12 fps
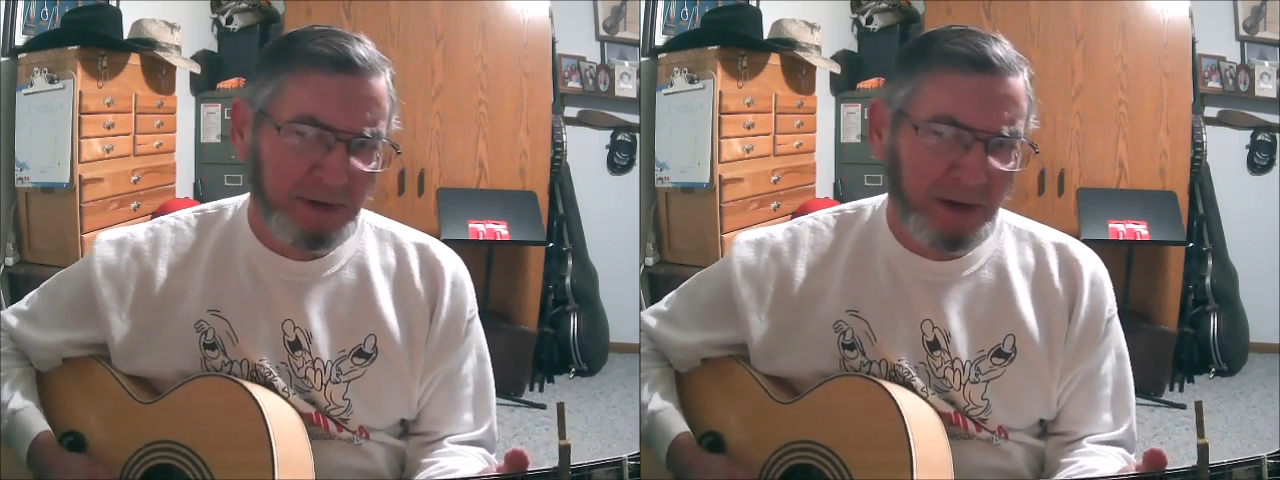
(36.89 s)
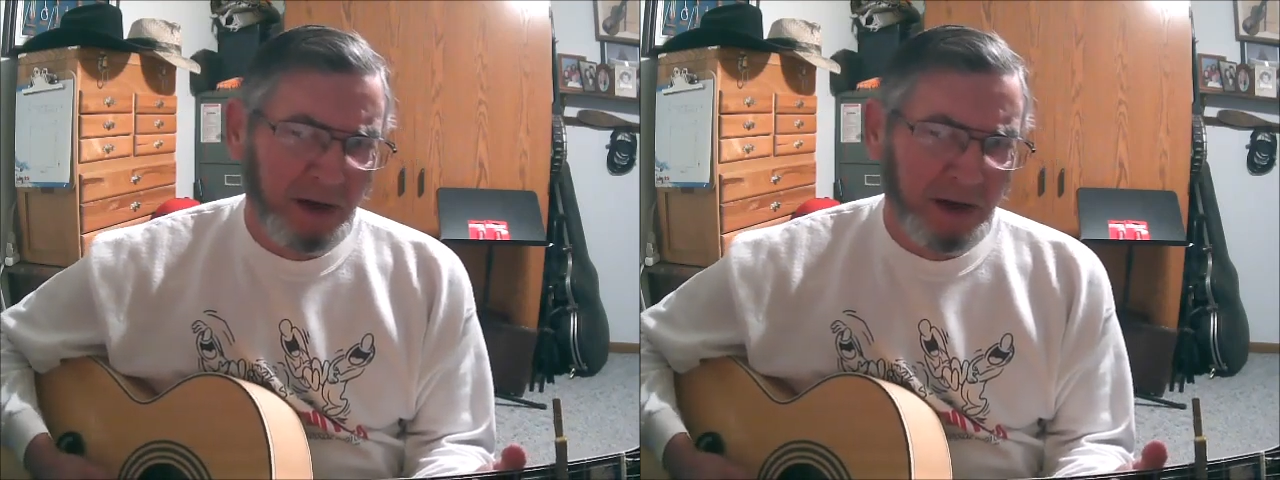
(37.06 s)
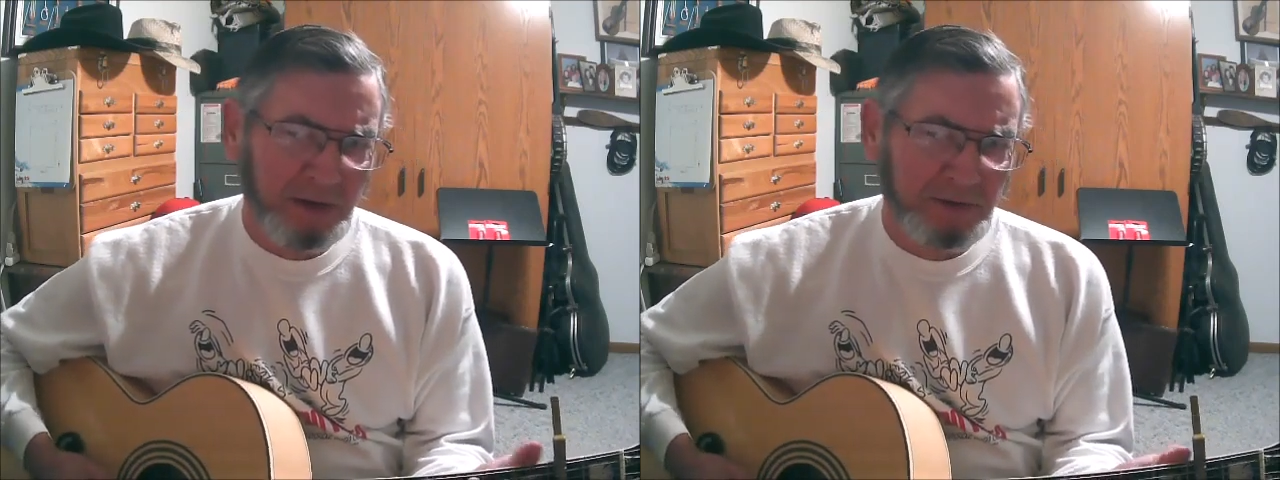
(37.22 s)

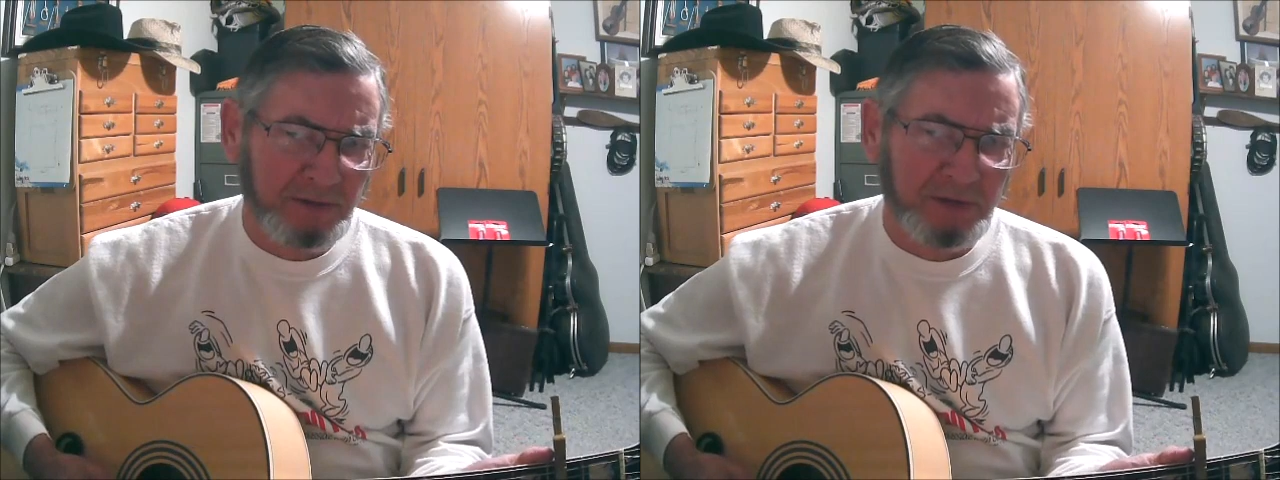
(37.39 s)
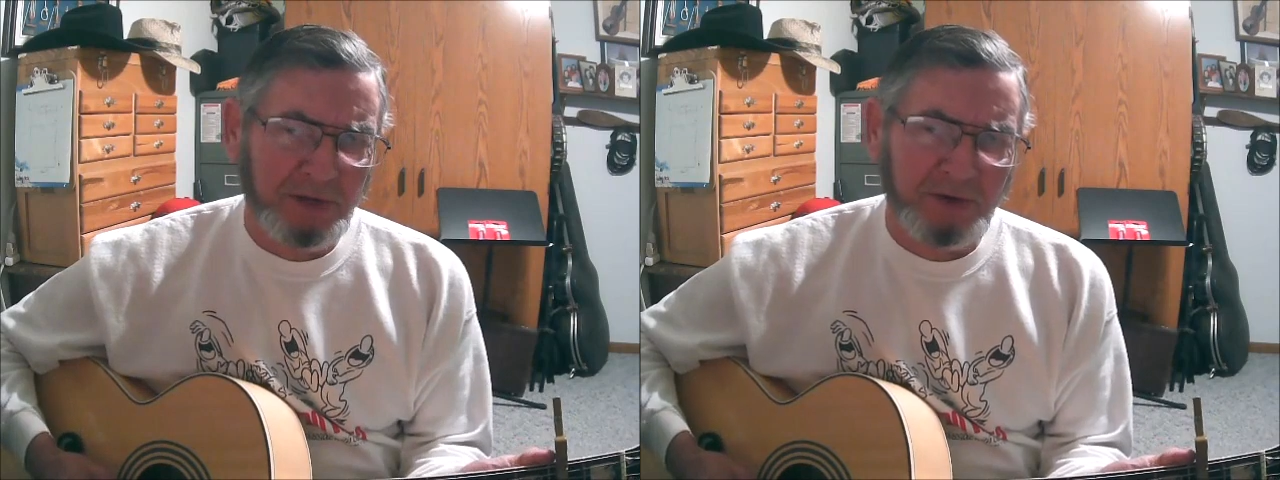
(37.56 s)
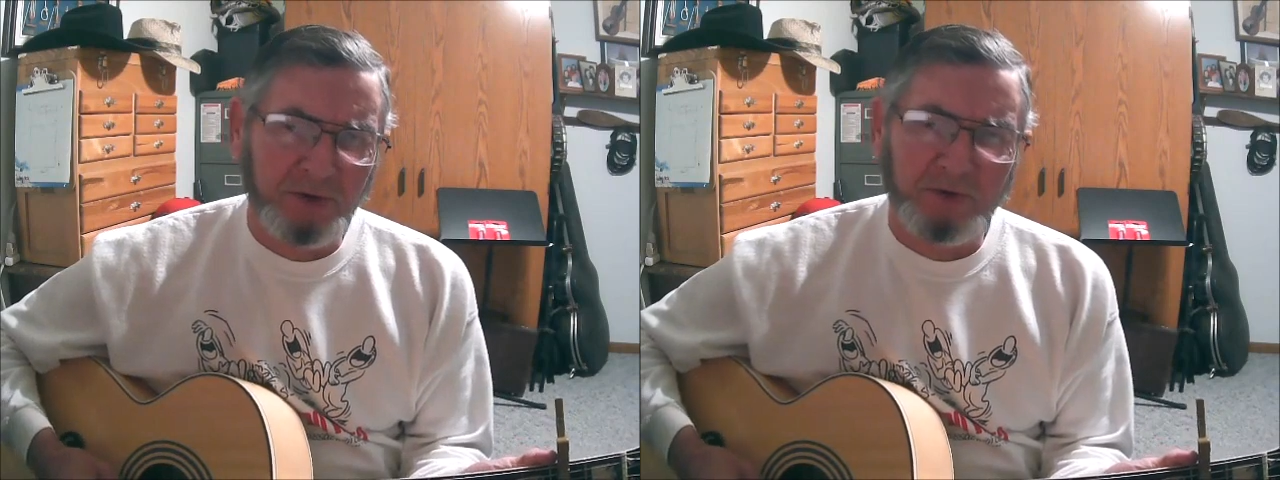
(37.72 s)
God
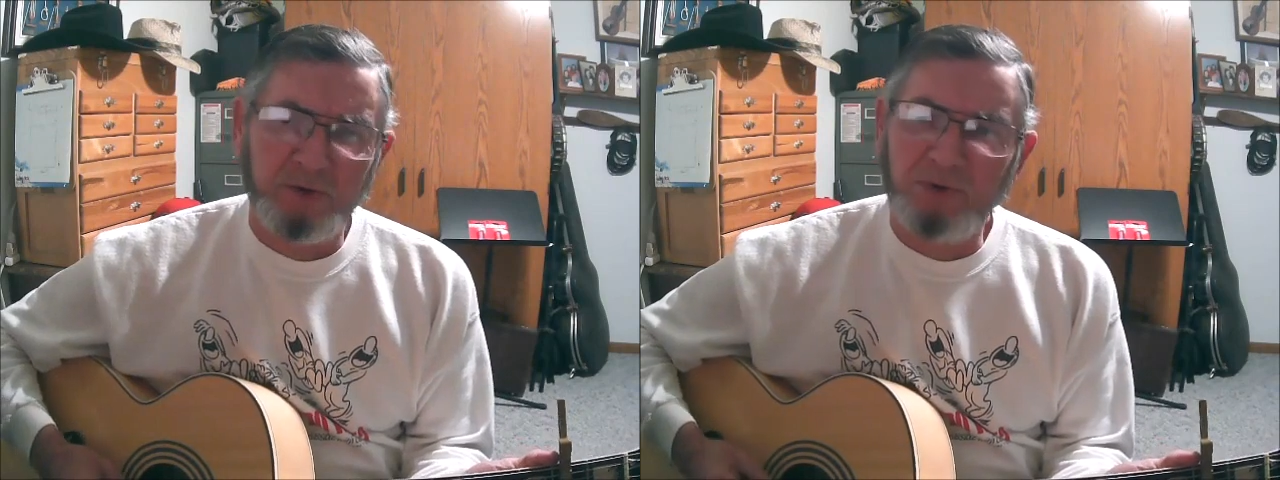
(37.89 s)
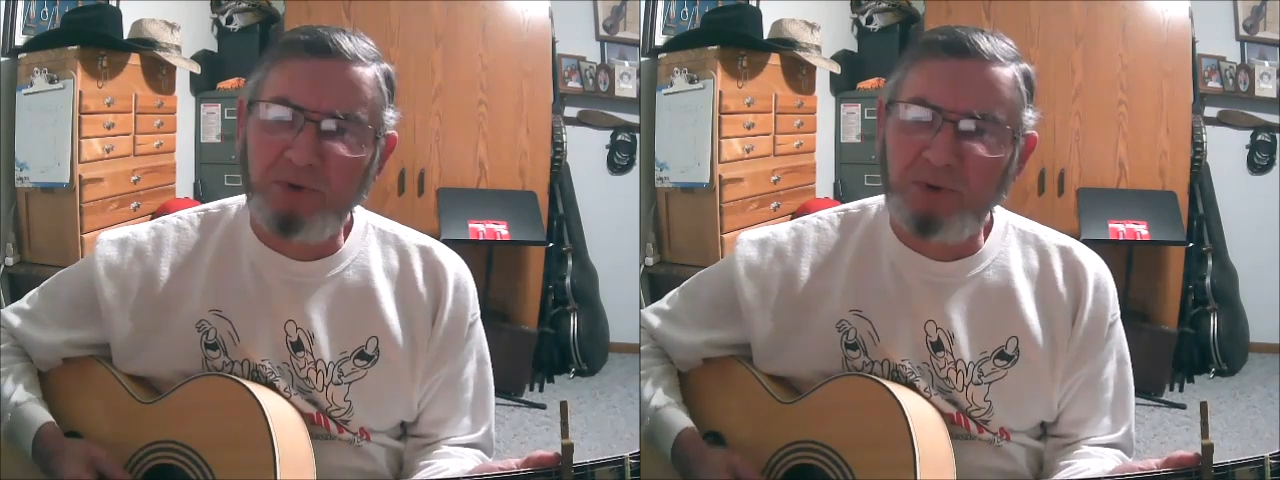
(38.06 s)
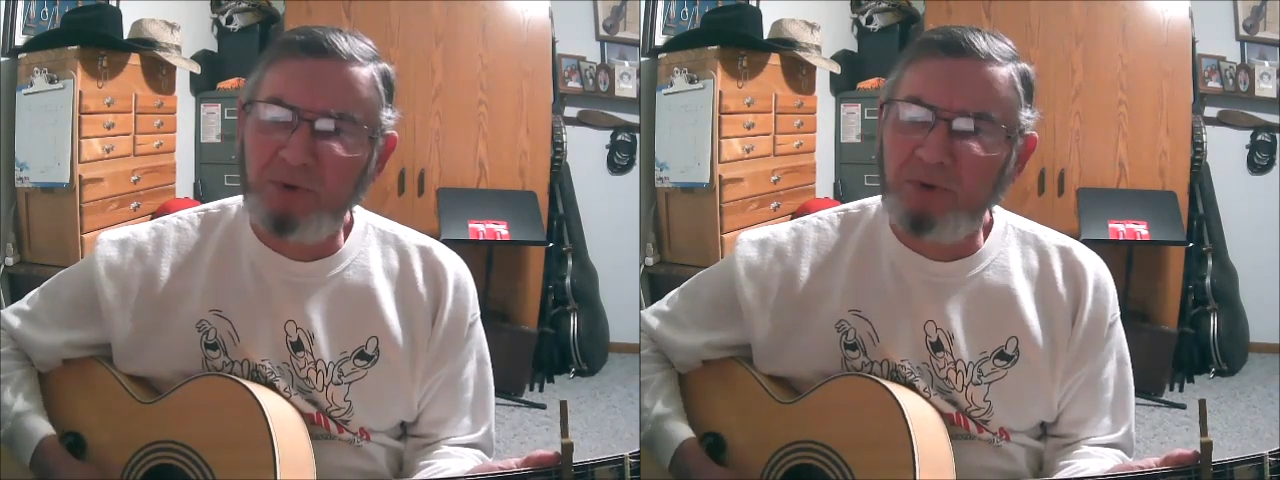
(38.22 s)
sent
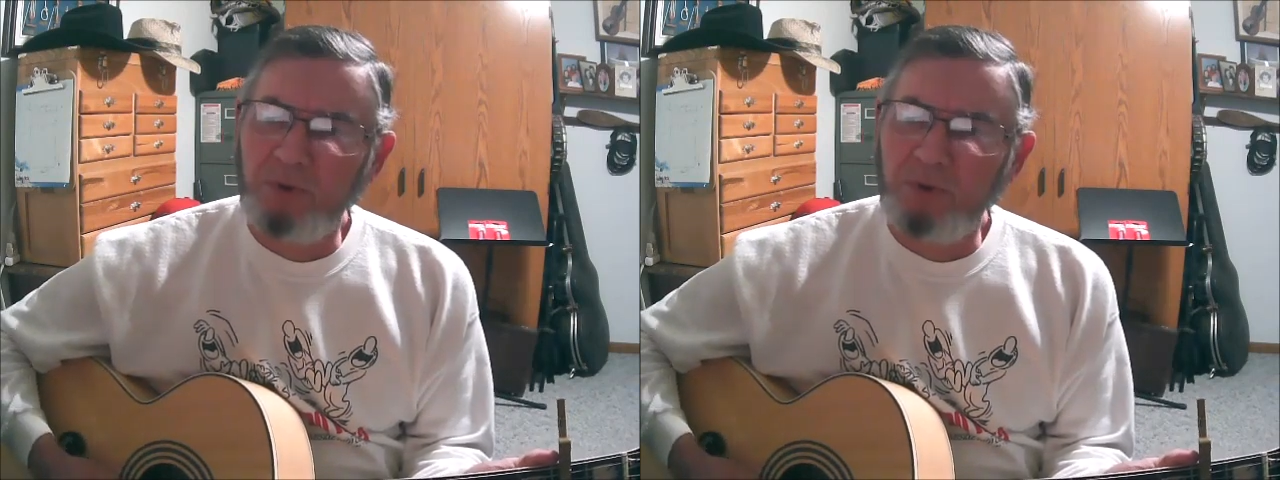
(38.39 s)
to